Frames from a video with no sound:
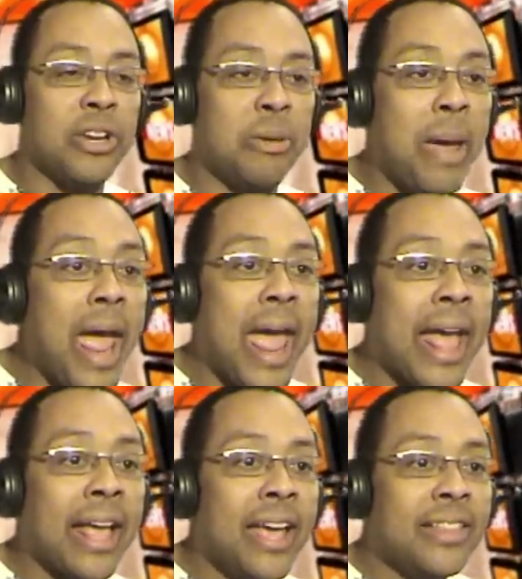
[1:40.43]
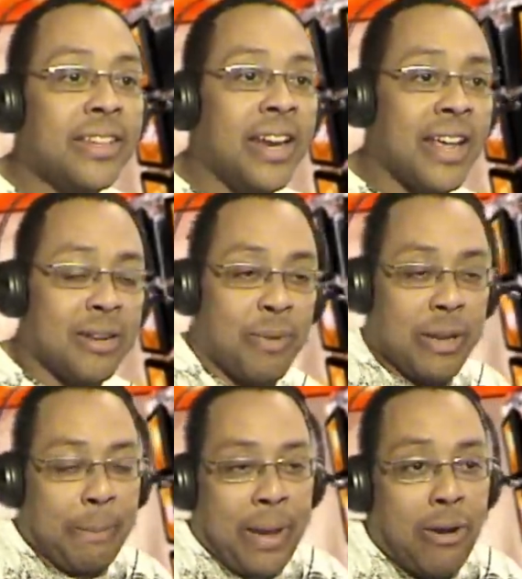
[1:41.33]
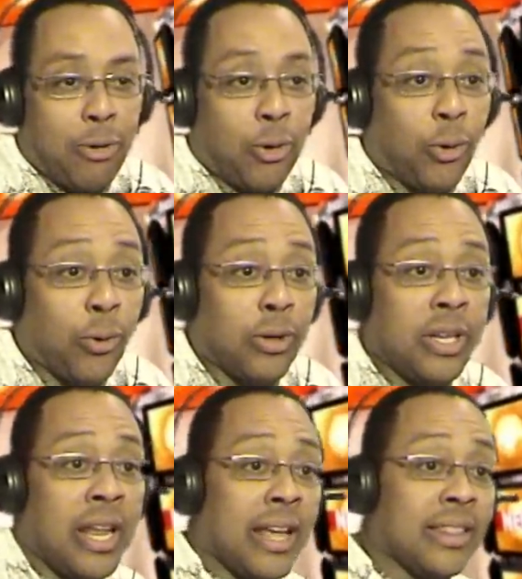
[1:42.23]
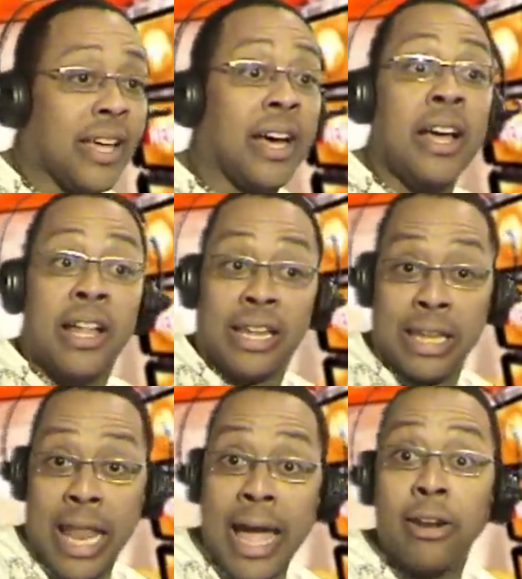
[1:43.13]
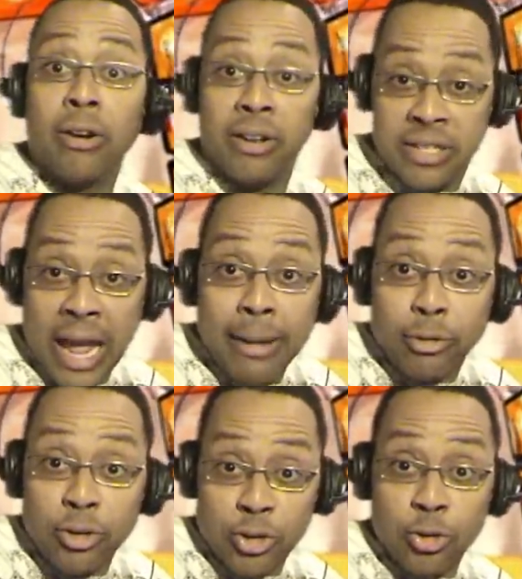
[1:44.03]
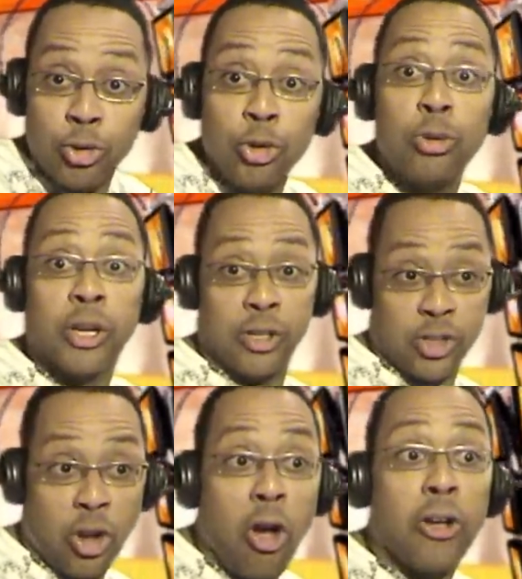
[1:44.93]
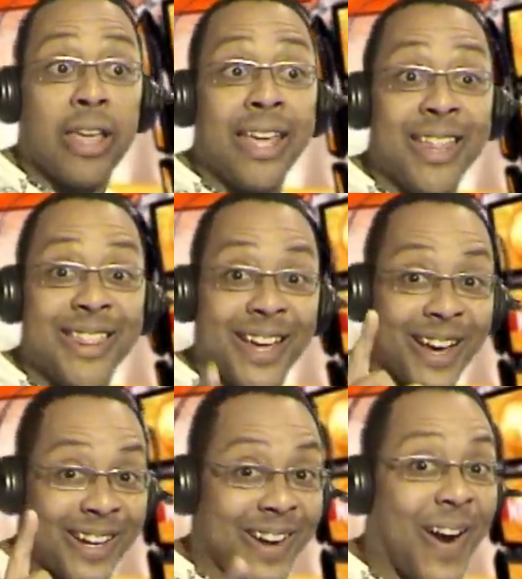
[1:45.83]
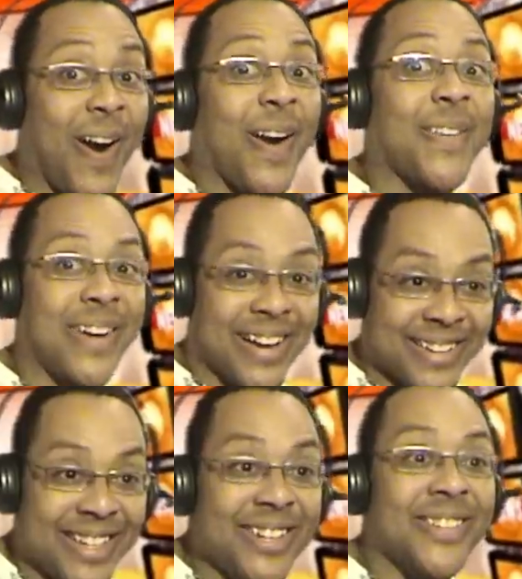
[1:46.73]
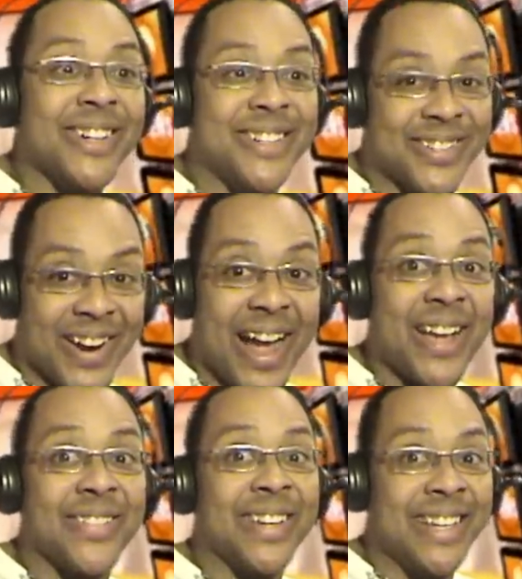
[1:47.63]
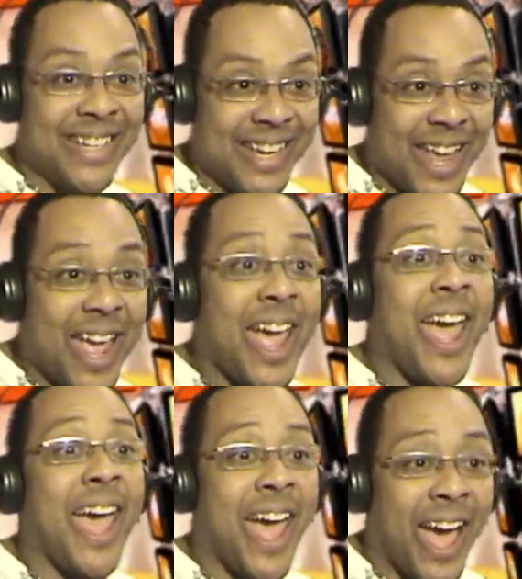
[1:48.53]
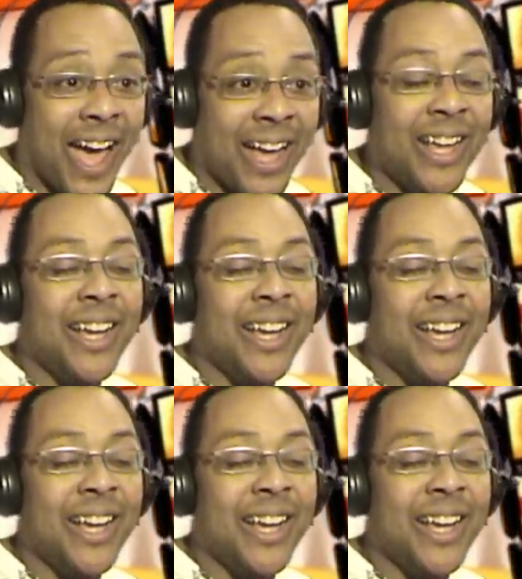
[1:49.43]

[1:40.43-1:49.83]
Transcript: it in the bag. Then it had the big power cord, and it had the lighter adapter so you could talk in the car while you were driving. Yeah.